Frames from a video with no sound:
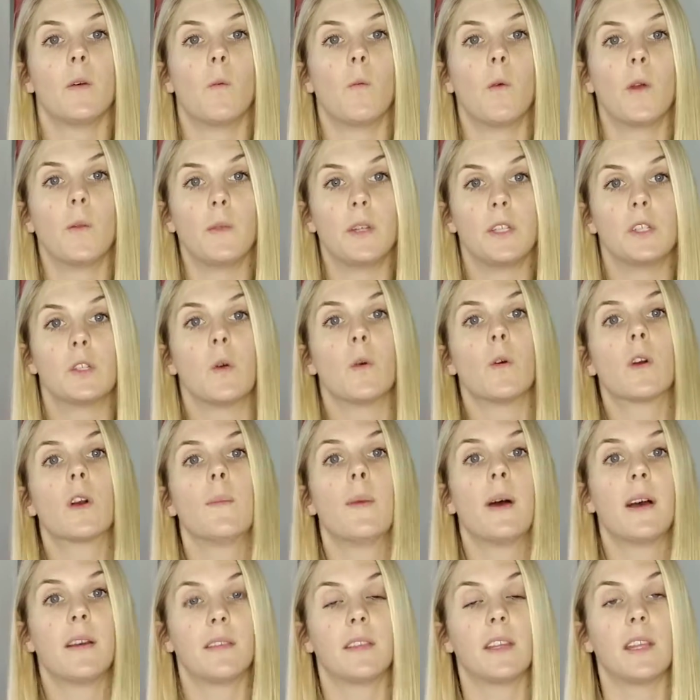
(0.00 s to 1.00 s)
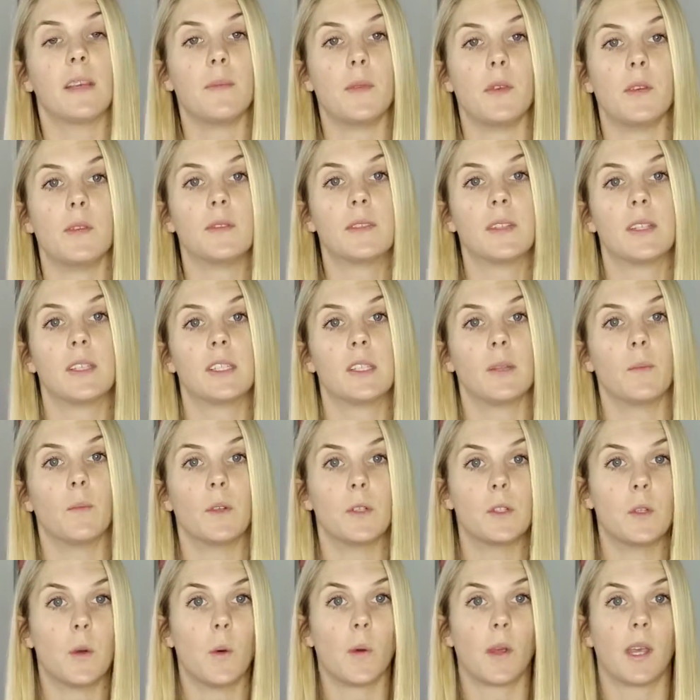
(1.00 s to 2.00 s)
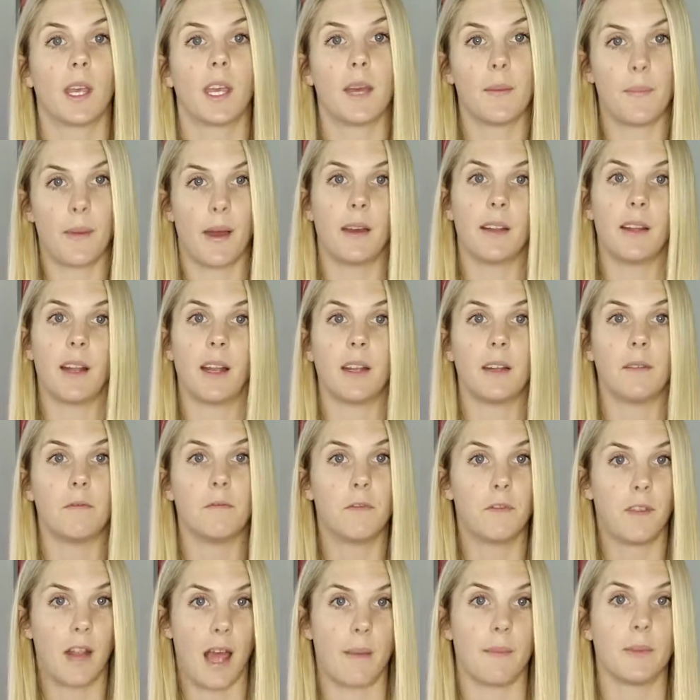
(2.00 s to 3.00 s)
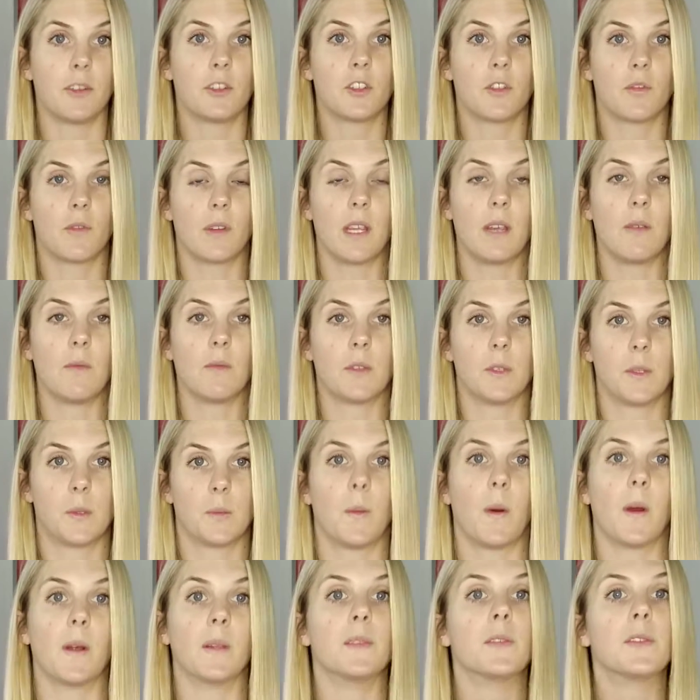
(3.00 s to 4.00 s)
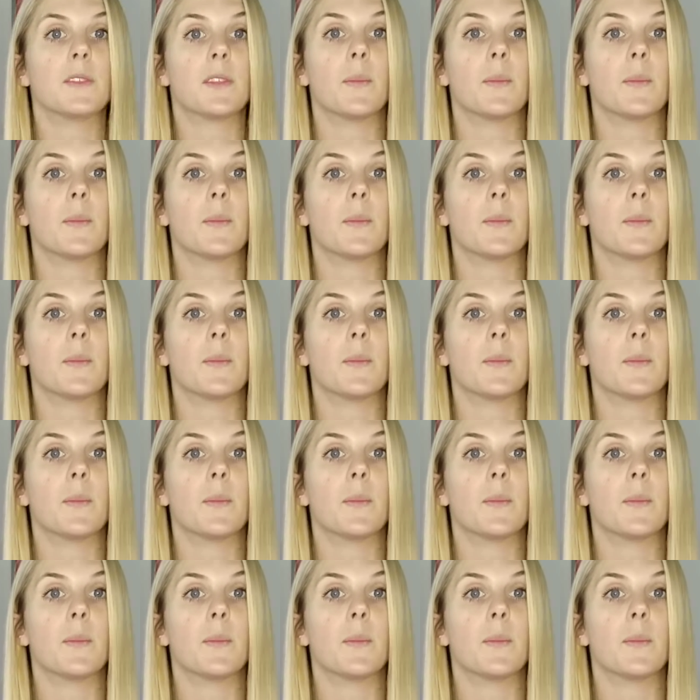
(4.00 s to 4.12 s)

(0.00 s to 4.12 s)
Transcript: when we talk about the immune system, we're talking about an inflammatory response.